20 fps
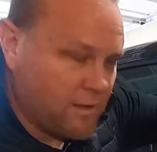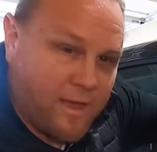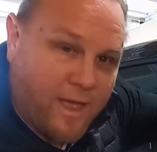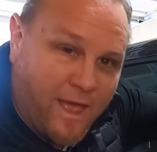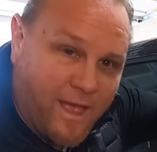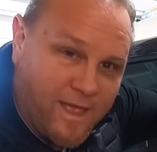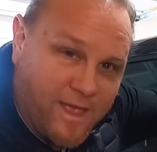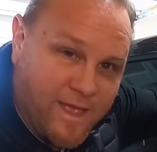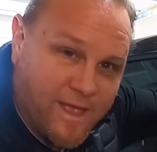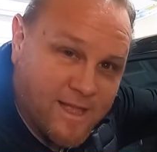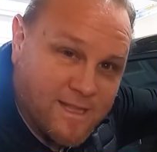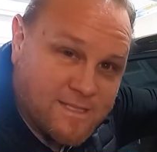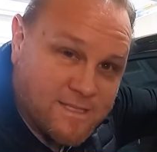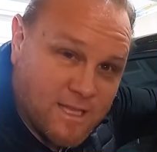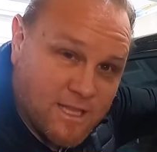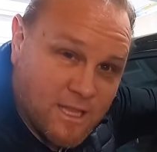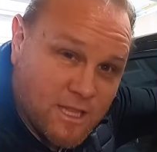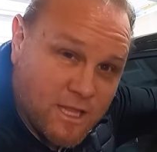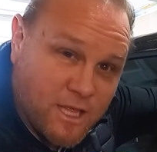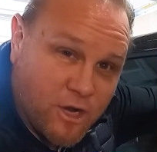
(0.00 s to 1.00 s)
Okay, it's
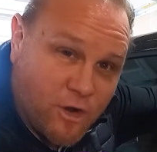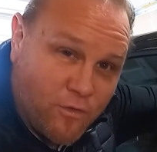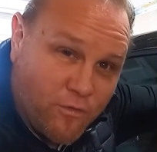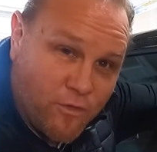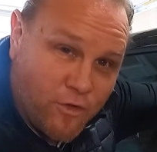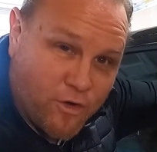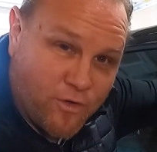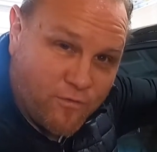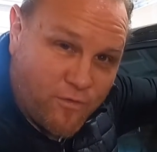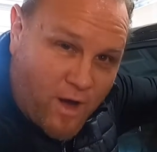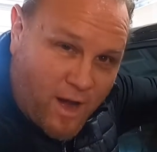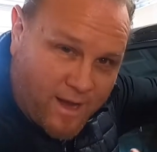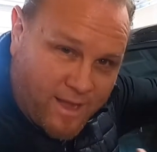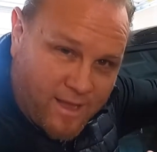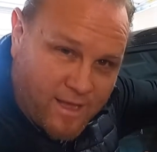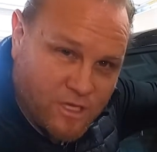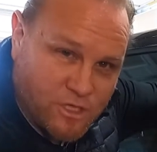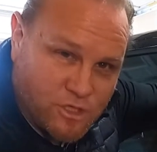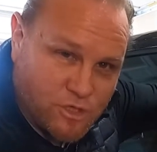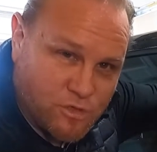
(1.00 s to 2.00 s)
a little
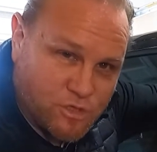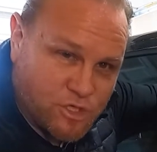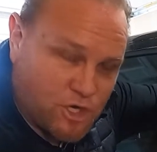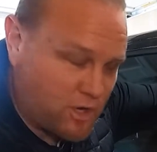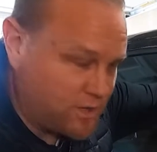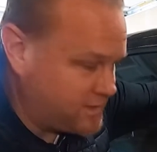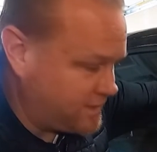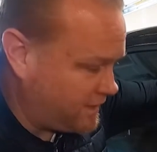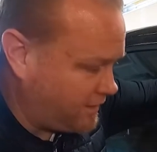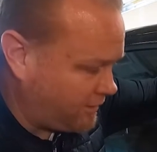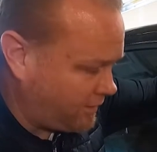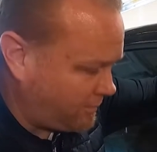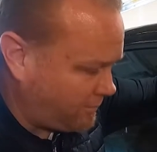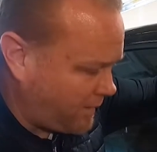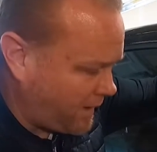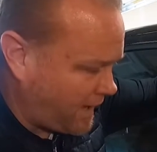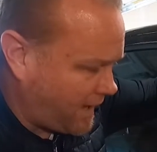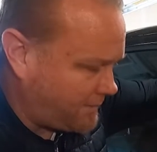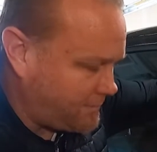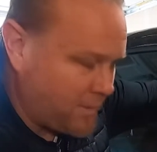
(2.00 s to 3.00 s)
nerve-wracking as you start to hear it
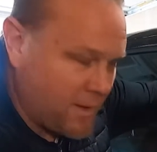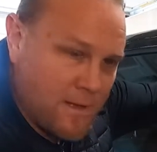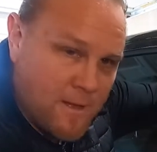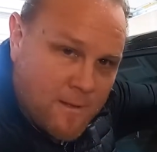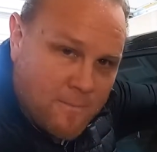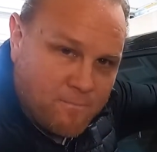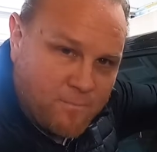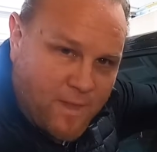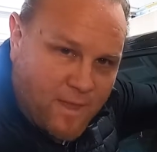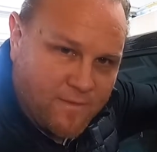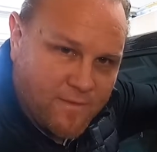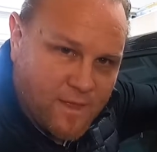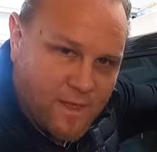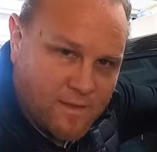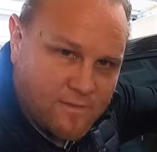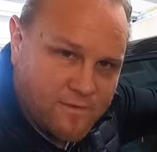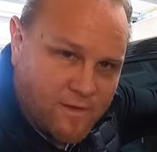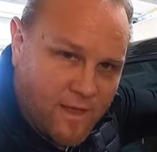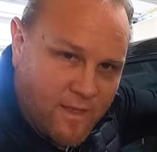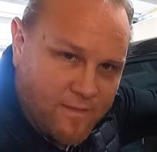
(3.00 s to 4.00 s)
pop, and
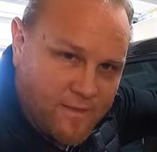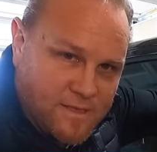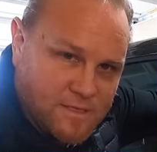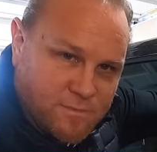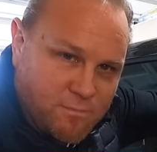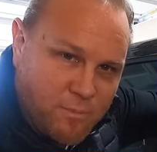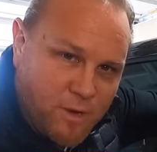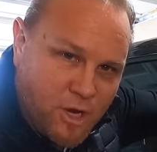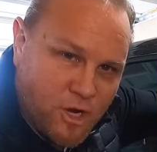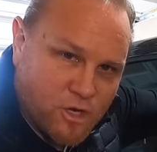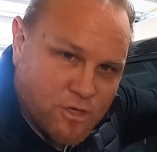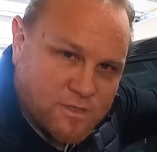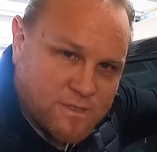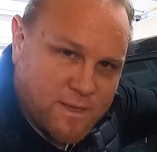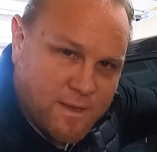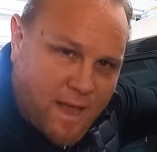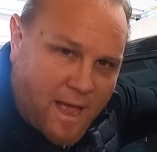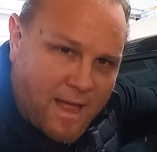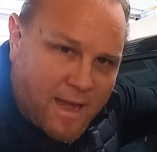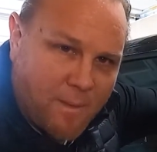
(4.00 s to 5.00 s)
these mirrors
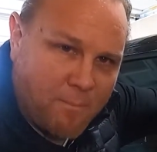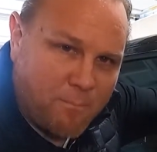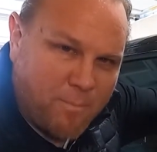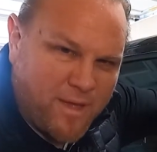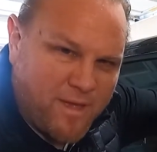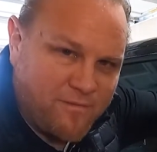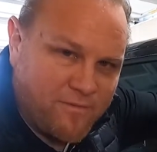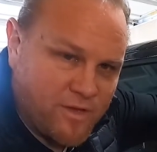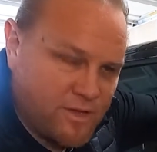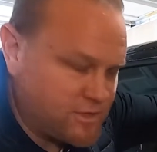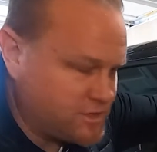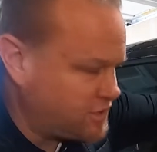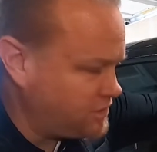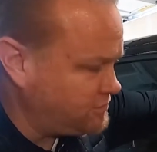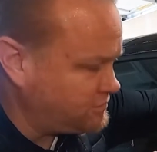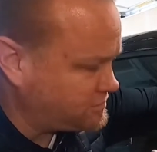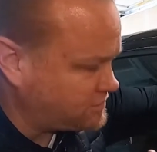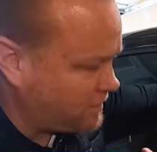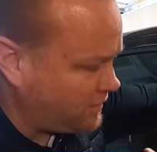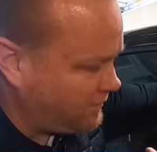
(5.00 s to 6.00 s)
kind of pivot
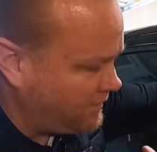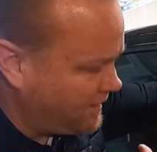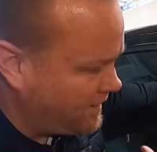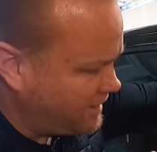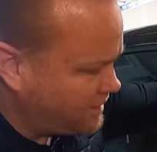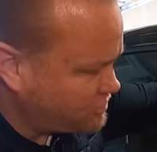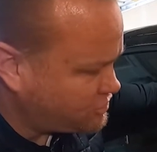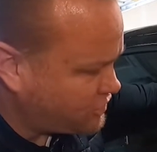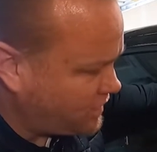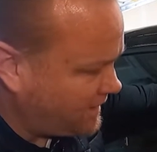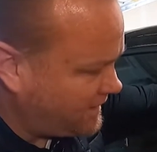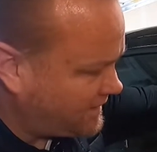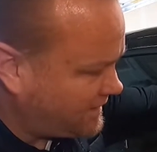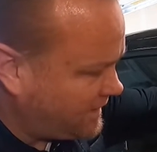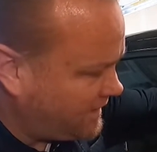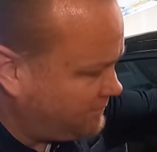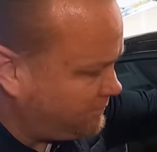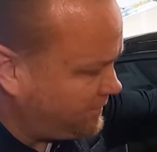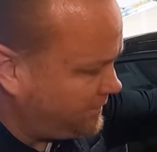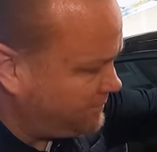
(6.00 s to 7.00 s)
too, so try to
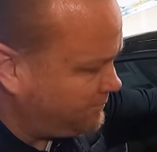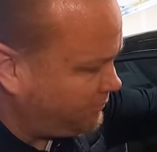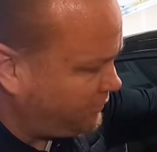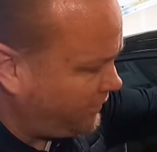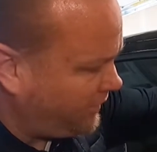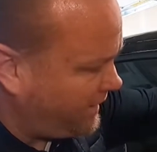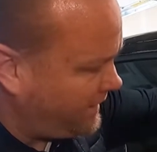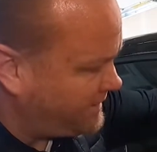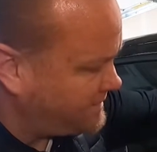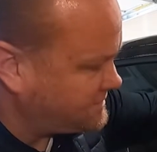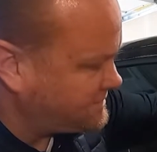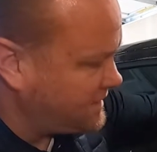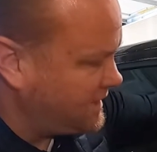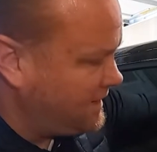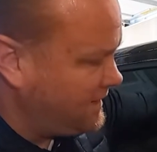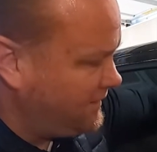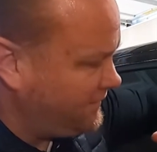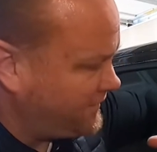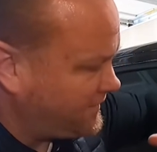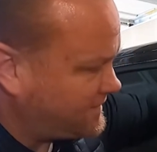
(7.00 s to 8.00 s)
keep it in place.
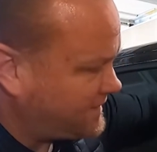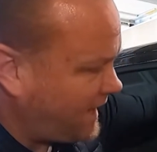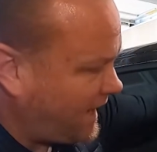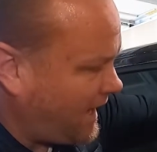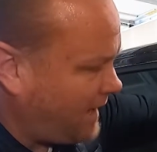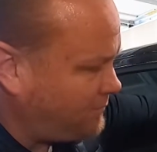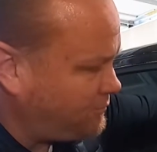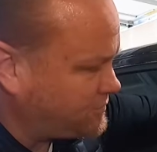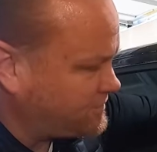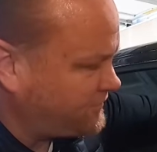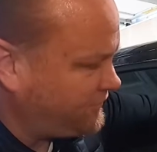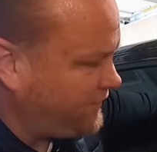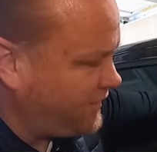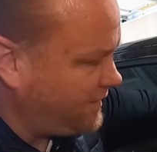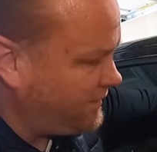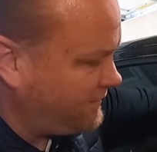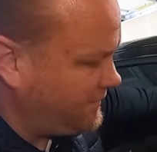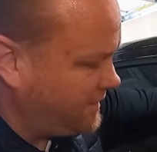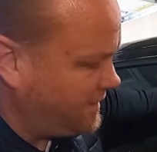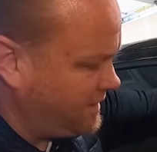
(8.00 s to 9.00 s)
The top was
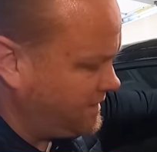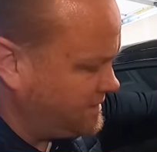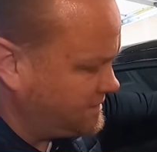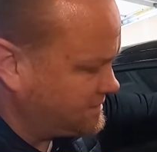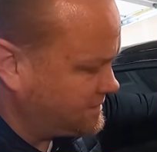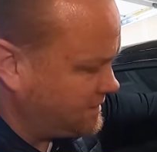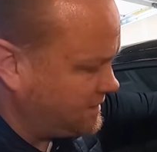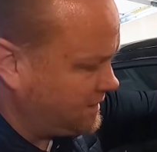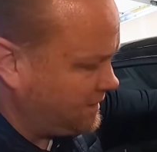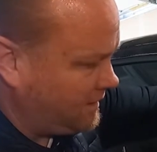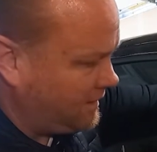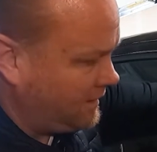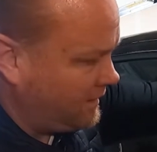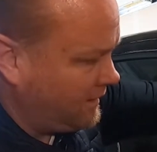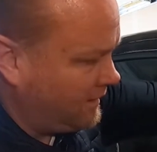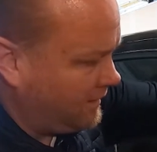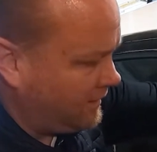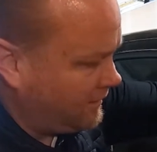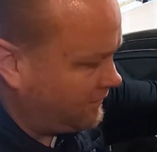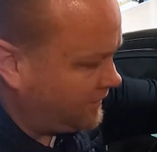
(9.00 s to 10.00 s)
fairly easy,
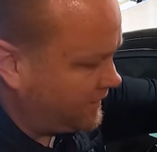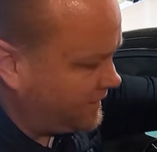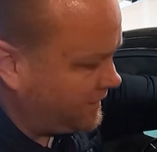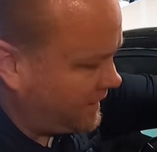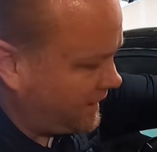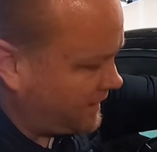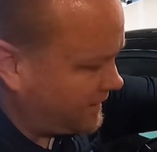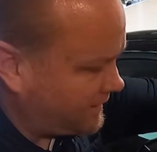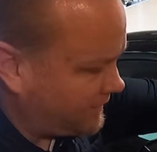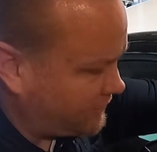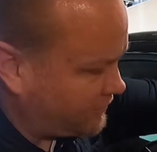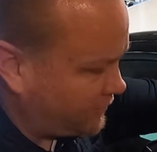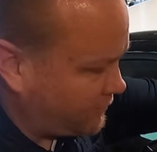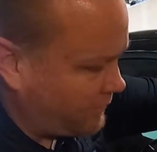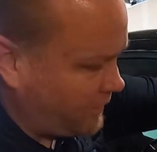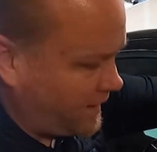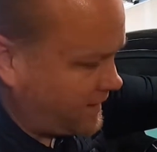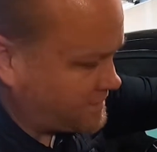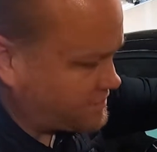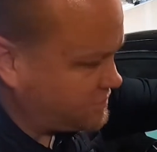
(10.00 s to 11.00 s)
then you gotta get the
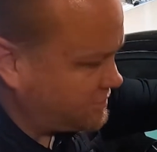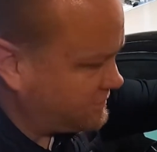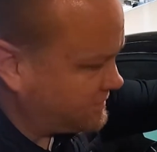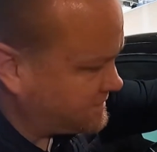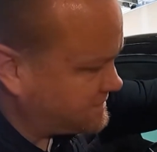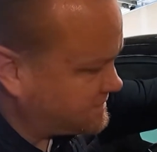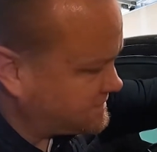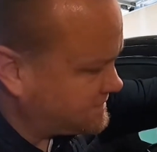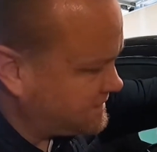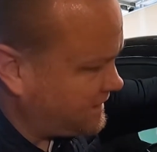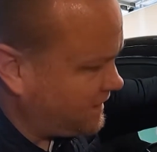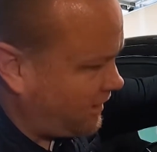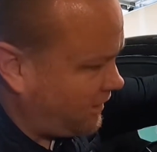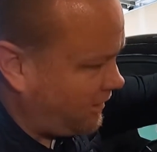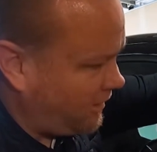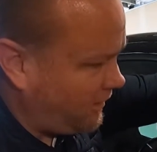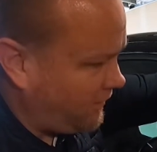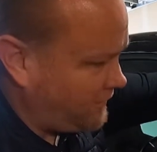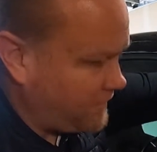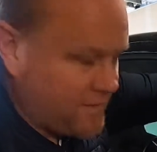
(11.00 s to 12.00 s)
rest. You can see
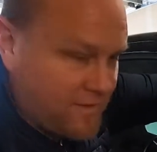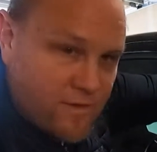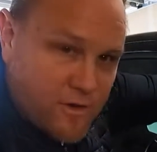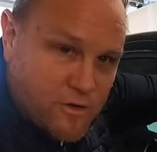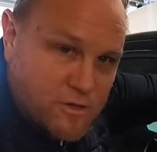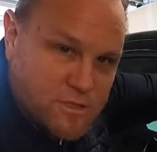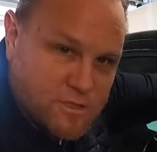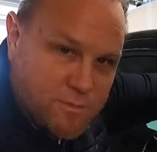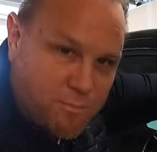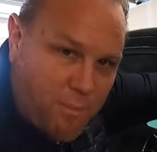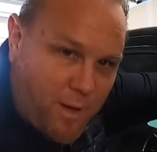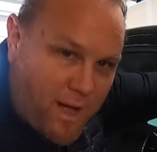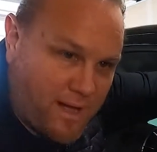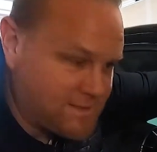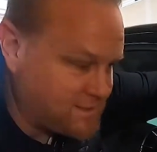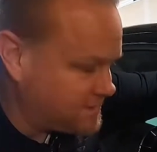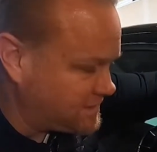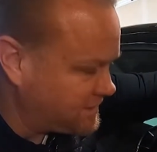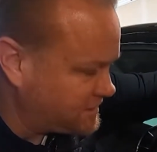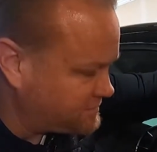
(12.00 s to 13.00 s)
all the little
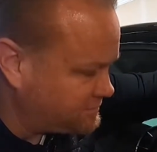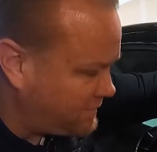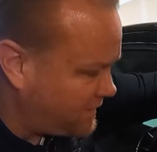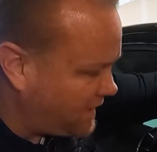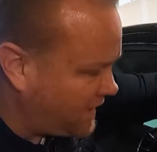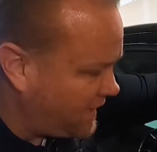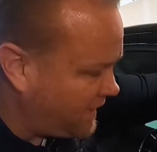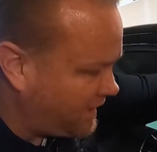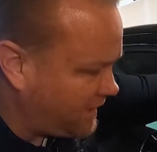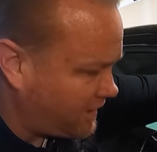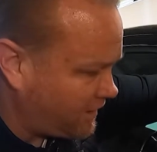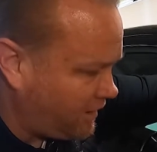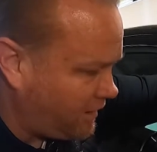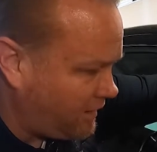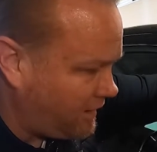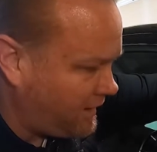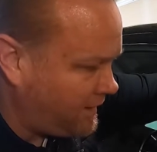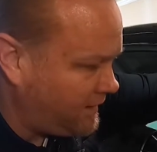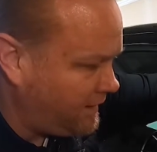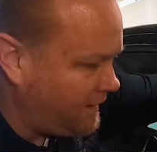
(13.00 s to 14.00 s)
spots that it's been hanging
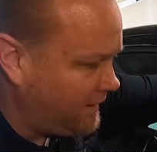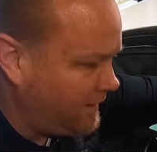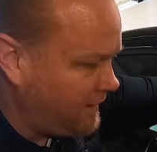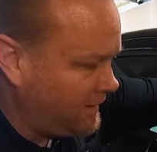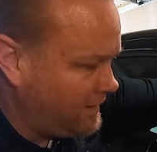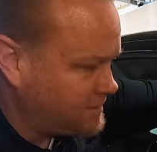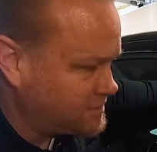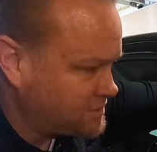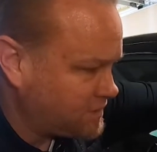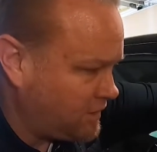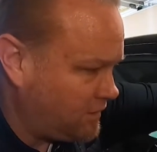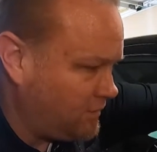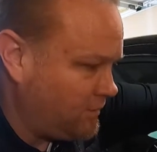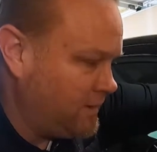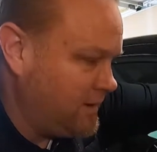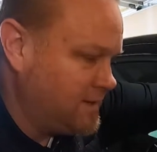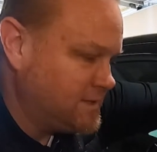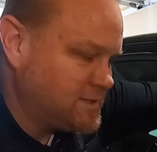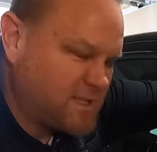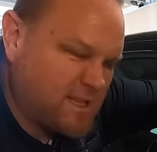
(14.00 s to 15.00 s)
on,
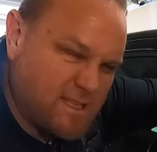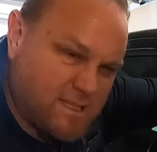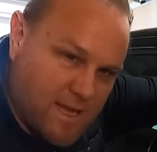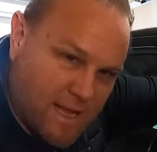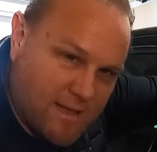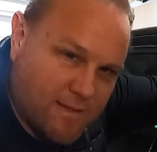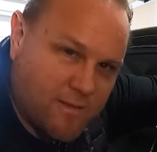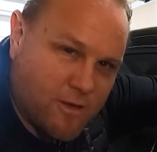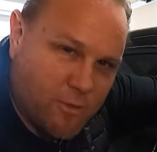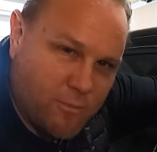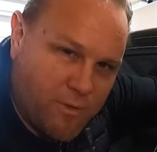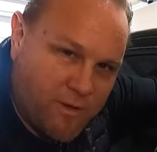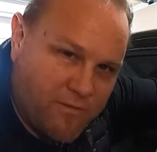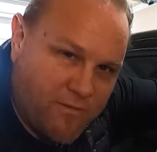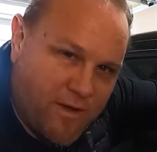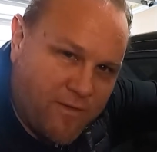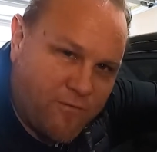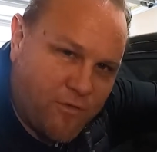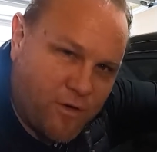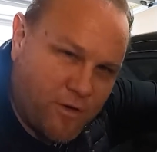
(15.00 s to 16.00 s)
so it's gonna take a little bit of
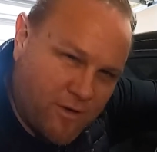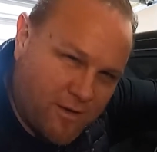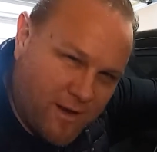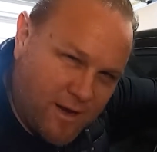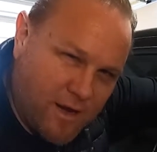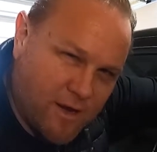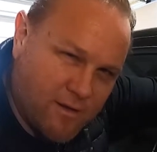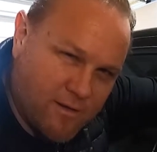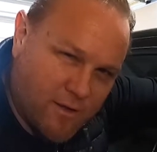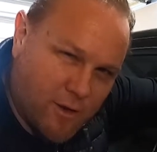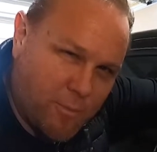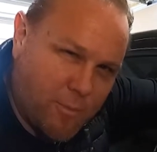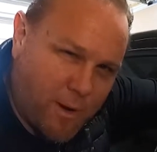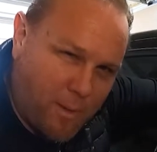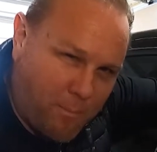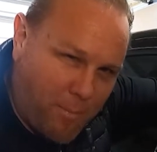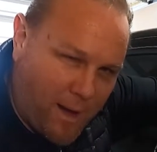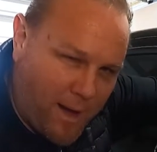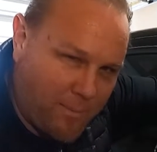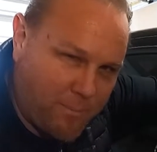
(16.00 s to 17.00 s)
effort. You're gonna hear a little bit
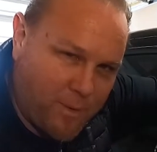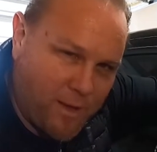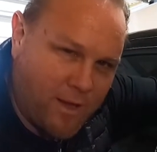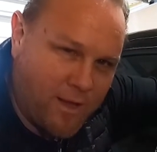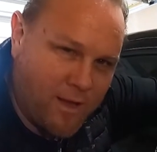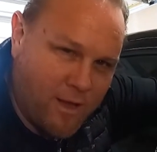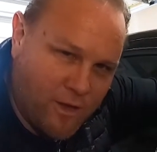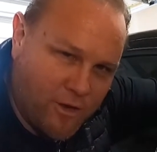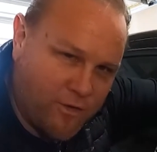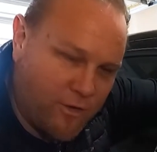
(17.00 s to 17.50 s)
of popping.